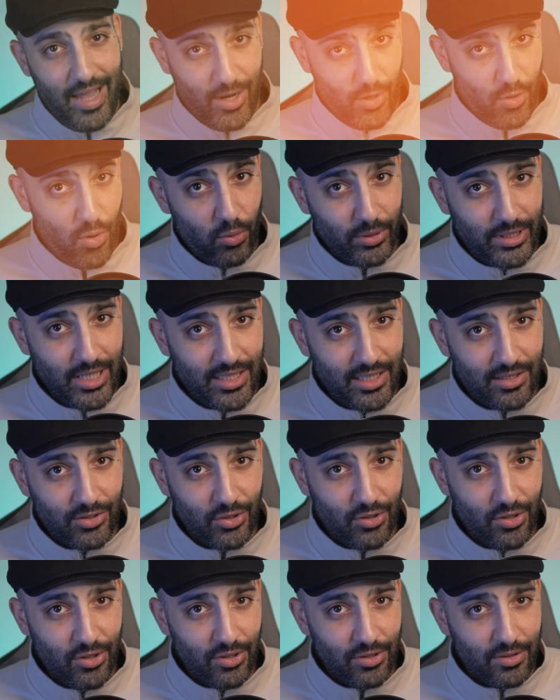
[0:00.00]
a code
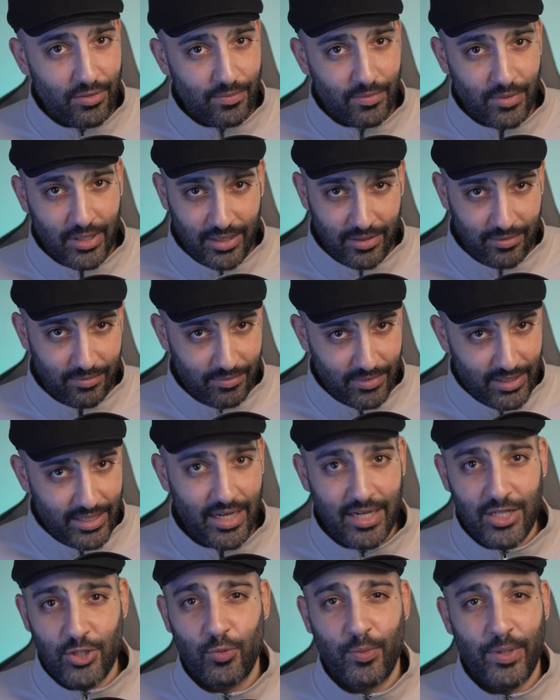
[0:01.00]
editor, and
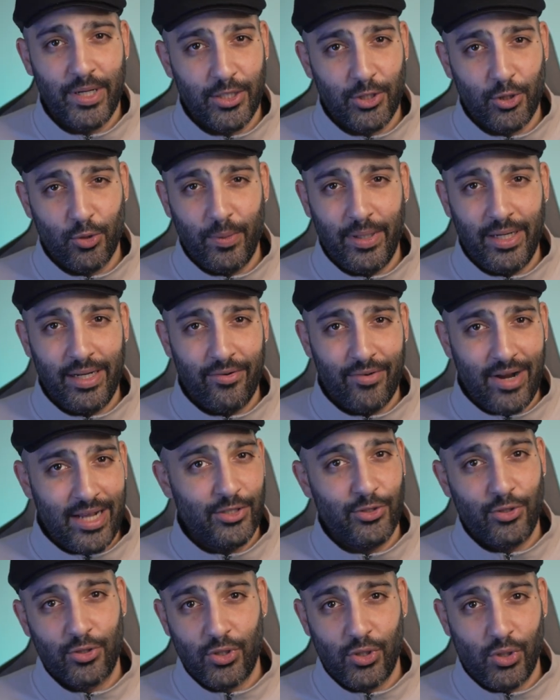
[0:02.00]
here is where you will
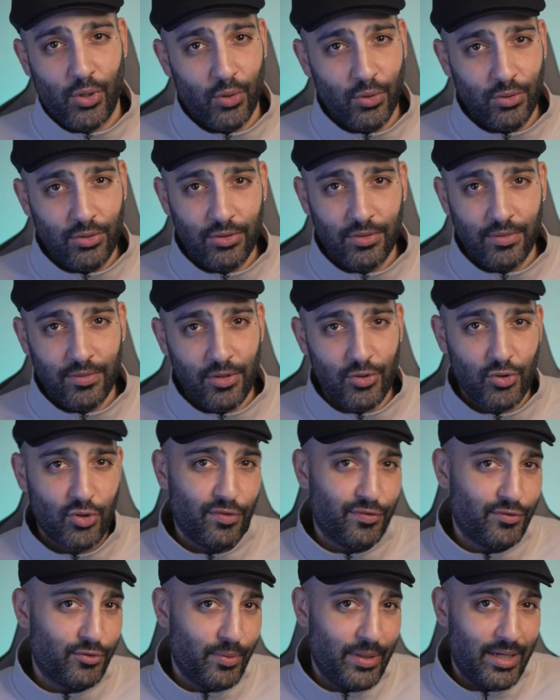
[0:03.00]
write your code.
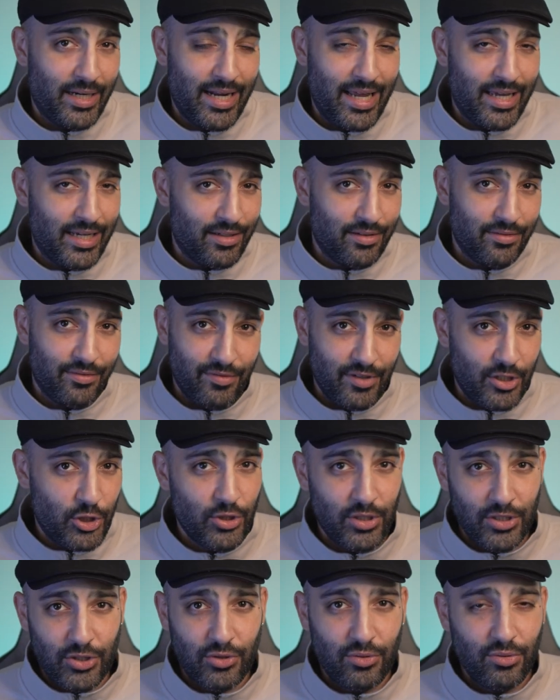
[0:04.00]
Software like
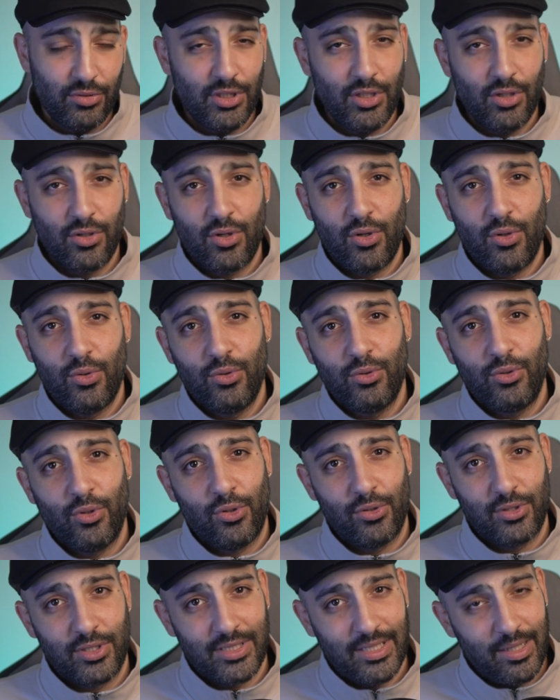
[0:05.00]
Visual Studio Code
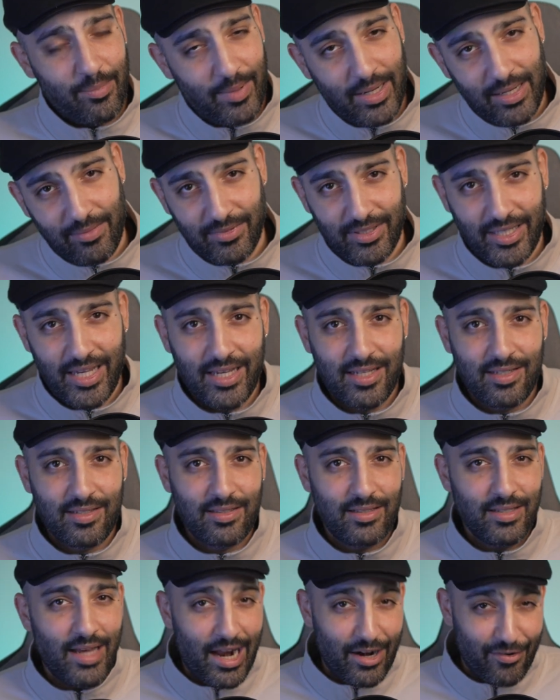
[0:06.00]
or Sublime
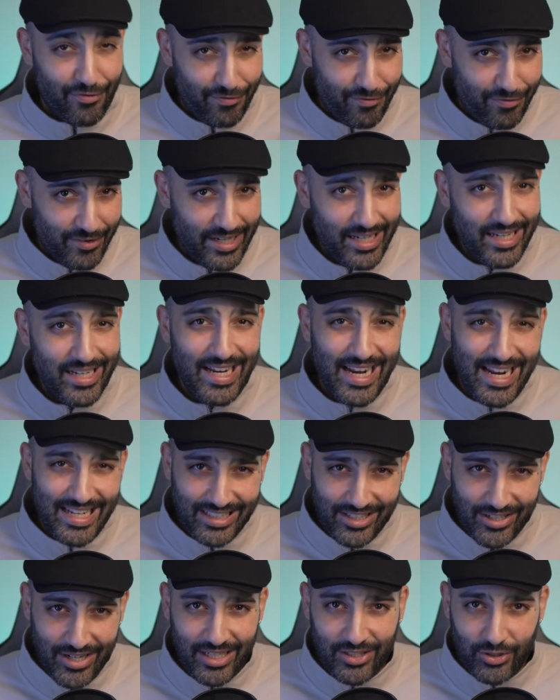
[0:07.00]
Text are free
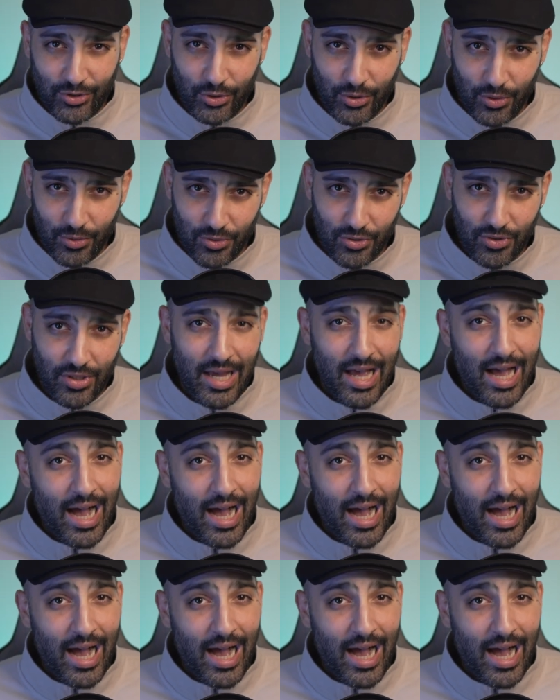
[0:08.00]
and great to use.